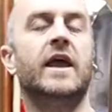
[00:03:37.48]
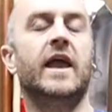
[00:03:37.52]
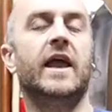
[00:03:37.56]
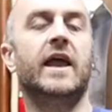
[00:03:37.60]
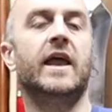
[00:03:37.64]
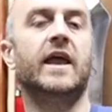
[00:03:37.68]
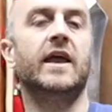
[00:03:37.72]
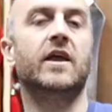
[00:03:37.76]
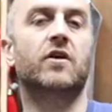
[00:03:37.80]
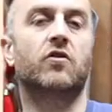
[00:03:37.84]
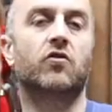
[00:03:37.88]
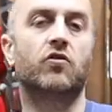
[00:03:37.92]

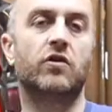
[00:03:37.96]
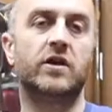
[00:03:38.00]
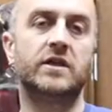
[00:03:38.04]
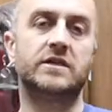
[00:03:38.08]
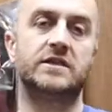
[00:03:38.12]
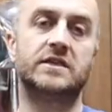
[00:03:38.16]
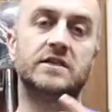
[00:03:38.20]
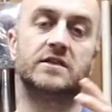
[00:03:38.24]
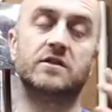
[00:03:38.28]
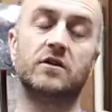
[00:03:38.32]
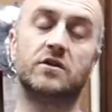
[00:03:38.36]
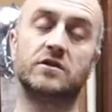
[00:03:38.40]
it
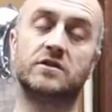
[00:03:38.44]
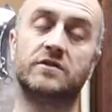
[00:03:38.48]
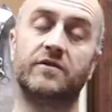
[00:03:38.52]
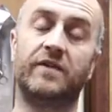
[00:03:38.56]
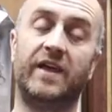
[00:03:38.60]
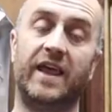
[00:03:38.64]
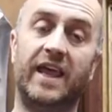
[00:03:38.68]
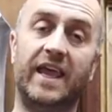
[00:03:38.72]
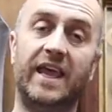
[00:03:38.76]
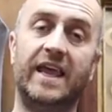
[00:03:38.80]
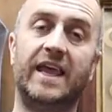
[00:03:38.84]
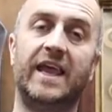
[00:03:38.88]
increases lots
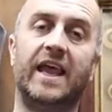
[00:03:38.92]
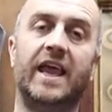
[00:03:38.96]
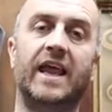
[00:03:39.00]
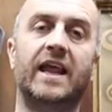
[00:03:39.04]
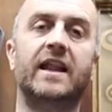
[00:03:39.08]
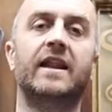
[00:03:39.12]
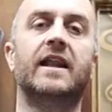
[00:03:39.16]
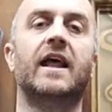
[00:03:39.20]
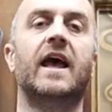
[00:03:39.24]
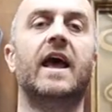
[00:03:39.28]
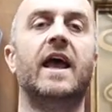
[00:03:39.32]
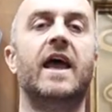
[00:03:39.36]
of heat
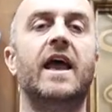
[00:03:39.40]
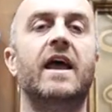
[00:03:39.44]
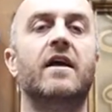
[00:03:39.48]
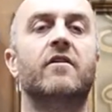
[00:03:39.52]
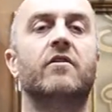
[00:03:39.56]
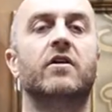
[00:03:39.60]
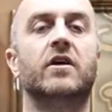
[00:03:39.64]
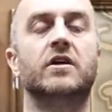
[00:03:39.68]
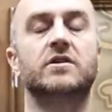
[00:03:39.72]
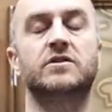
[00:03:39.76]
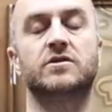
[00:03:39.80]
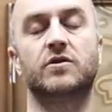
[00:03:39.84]
in that
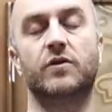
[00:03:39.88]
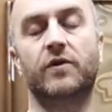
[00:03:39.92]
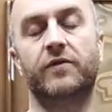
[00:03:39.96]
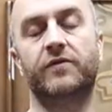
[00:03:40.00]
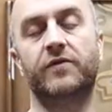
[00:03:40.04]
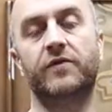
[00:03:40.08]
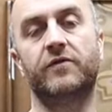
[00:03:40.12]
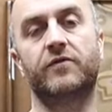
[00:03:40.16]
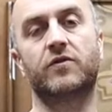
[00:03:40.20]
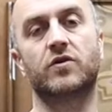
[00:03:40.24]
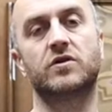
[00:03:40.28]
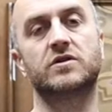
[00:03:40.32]
area. So
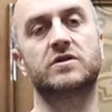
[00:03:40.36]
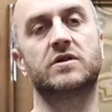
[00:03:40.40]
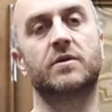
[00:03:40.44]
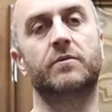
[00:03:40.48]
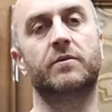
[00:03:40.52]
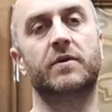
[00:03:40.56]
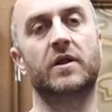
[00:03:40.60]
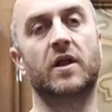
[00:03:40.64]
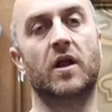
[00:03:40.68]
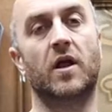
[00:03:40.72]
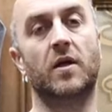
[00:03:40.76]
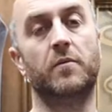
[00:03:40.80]
if you've got
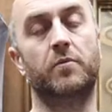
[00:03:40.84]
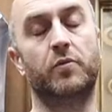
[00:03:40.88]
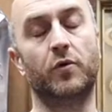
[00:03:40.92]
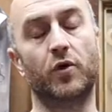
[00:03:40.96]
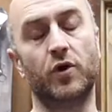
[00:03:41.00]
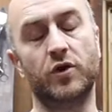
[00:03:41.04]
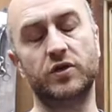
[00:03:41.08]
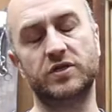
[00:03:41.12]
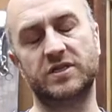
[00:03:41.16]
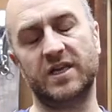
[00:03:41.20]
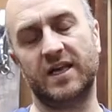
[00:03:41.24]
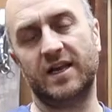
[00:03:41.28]
something like
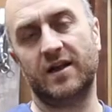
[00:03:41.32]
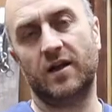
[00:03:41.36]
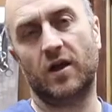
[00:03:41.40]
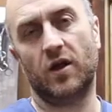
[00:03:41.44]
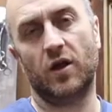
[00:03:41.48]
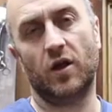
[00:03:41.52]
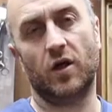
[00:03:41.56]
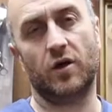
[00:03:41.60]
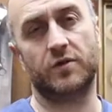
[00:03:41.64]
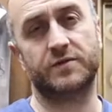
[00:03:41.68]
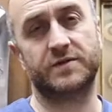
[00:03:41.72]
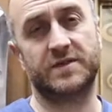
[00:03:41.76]
bruising,
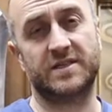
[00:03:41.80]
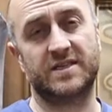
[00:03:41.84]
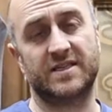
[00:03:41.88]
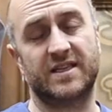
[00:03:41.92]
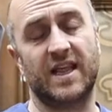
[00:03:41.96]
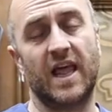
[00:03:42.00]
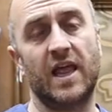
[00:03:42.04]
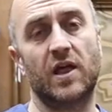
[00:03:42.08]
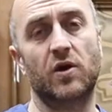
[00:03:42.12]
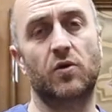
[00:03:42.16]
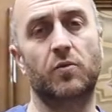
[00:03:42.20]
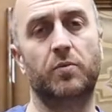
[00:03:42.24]
a lot of
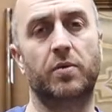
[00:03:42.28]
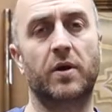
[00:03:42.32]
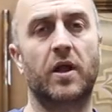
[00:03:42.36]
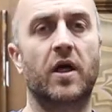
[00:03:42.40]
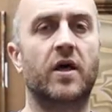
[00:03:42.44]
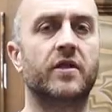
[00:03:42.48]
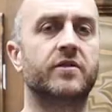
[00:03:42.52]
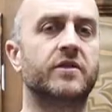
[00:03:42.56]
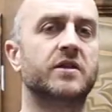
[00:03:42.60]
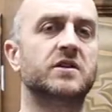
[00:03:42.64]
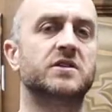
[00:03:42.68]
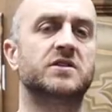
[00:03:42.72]
stale
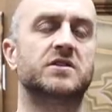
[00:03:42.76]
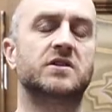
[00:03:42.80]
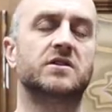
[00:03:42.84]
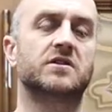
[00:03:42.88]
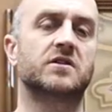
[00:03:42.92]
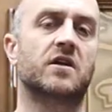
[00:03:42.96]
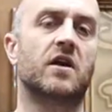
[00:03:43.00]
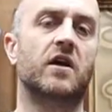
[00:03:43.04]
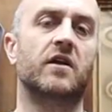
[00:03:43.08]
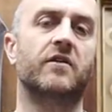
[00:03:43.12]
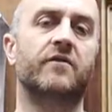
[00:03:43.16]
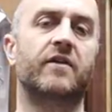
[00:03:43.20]
blood that's
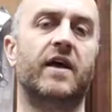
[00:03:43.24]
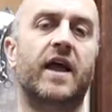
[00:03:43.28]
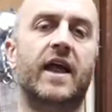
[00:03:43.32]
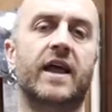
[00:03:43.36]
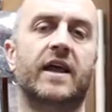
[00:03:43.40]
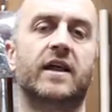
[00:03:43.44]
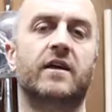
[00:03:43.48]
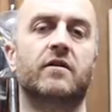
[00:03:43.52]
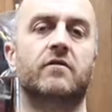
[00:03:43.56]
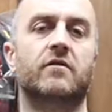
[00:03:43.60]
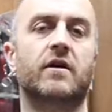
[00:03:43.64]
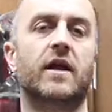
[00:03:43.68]
just kind of
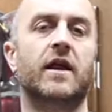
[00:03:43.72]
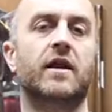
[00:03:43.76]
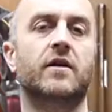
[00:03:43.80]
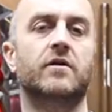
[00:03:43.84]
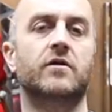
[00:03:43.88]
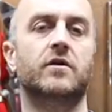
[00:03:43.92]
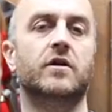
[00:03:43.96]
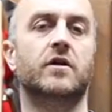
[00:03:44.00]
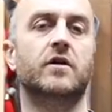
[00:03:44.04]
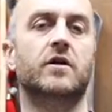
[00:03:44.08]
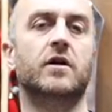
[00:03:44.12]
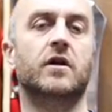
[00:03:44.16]
hanging
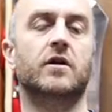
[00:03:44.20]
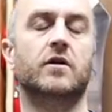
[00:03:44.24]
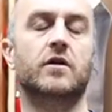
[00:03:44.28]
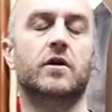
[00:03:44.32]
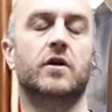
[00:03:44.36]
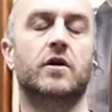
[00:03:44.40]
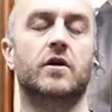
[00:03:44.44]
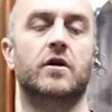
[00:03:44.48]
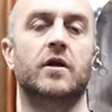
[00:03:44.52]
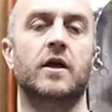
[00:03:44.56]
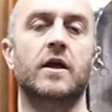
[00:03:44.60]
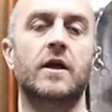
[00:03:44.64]
around doing no
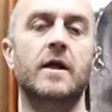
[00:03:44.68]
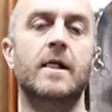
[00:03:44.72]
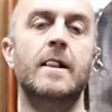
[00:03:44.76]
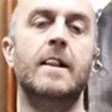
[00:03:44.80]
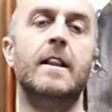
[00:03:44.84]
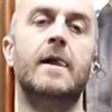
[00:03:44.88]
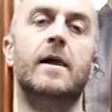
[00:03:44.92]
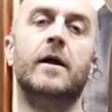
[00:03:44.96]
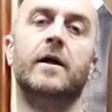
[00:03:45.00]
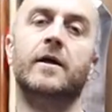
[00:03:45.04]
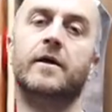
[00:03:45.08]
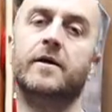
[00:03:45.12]
good,
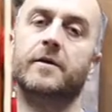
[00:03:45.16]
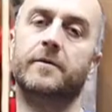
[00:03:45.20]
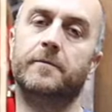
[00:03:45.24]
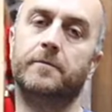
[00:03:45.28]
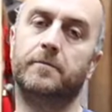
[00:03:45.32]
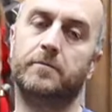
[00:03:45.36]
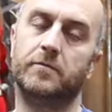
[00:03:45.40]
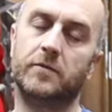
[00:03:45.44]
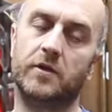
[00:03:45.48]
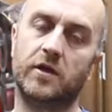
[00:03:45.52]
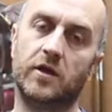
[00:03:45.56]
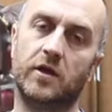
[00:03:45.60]

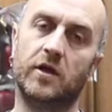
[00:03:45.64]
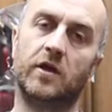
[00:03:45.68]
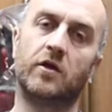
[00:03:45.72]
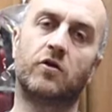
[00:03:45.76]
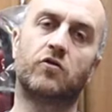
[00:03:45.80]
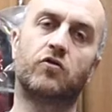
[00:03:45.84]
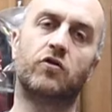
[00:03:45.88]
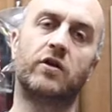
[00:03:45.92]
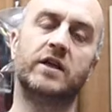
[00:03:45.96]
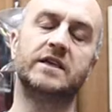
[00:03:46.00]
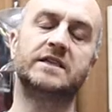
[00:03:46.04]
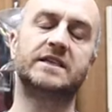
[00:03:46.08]
you
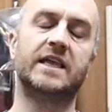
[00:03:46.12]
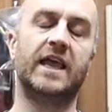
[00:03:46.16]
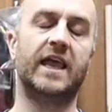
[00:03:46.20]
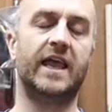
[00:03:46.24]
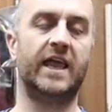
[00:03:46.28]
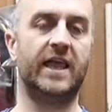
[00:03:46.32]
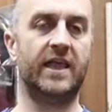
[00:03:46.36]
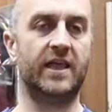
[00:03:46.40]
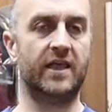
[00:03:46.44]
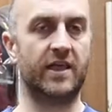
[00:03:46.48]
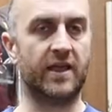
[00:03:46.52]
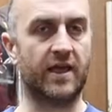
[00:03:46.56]
increase
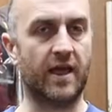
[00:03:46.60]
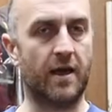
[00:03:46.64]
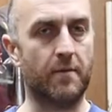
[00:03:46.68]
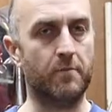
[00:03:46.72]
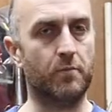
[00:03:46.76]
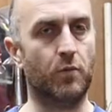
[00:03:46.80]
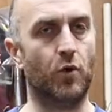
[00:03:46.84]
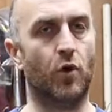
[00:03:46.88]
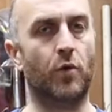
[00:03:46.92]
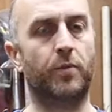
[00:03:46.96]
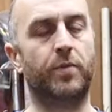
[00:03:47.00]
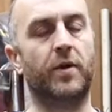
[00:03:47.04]
heat, you
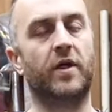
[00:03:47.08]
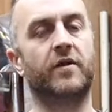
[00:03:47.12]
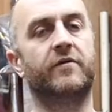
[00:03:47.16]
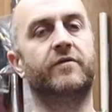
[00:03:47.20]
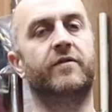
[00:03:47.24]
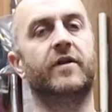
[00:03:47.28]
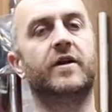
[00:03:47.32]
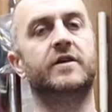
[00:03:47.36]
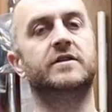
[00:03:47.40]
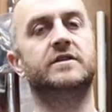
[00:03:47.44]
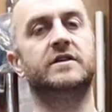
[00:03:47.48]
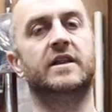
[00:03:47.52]
get more
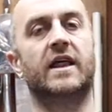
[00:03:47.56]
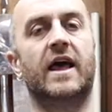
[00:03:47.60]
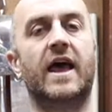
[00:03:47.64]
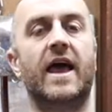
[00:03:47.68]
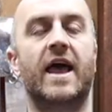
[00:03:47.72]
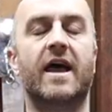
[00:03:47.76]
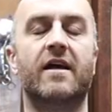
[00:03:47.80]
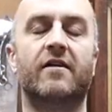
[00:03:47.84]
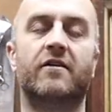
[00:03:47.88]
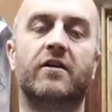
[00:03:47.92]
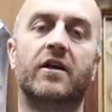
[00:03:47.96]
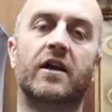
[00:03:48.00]
blood flow to
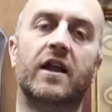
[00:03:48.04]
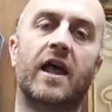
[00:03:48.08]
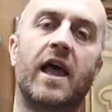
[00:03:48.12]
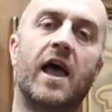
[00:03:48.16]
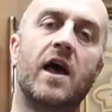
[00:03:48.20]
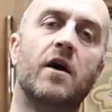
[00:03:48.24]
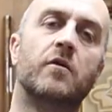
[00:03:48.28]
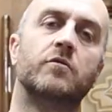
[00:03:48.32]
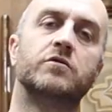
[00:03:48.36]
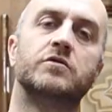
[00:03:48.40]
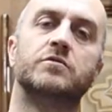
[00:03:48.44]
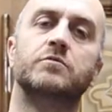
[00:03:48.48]
that area and it
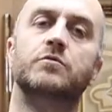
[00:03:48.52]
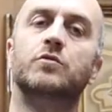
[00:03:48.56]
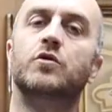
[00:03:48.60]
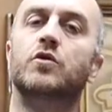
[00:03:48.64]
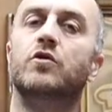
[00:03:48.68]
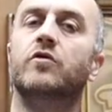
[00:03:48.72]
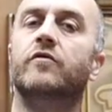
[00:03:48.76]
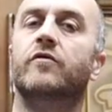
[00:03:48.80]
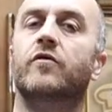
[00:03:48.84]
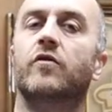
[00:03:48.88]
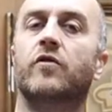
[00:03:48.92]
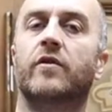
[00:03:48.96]
helps
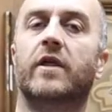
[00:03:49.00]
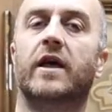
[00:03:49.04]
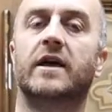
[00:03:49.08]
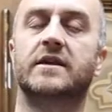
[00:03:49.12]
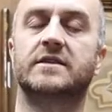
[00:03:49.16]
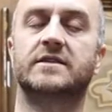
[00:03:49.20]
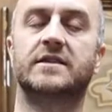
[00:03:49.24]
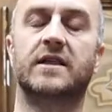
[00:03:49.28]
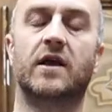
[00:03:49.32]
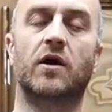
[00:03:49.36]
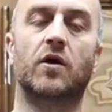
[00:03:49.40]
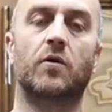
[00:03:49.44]
move all
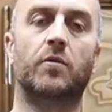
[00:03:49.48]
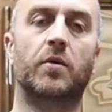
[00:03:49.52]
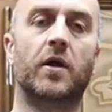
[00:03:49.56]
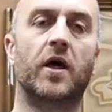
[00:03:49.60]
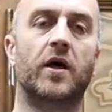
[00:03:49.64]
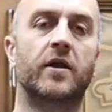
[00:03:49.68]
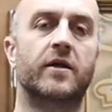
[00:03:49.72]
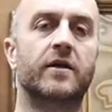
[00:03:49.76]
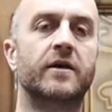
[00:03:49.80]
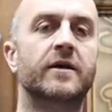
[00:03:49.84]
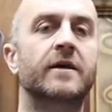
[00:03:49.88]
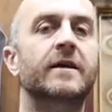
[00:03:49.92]
that stale
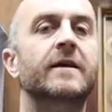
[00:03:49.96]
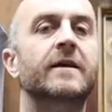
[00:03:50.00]
blood.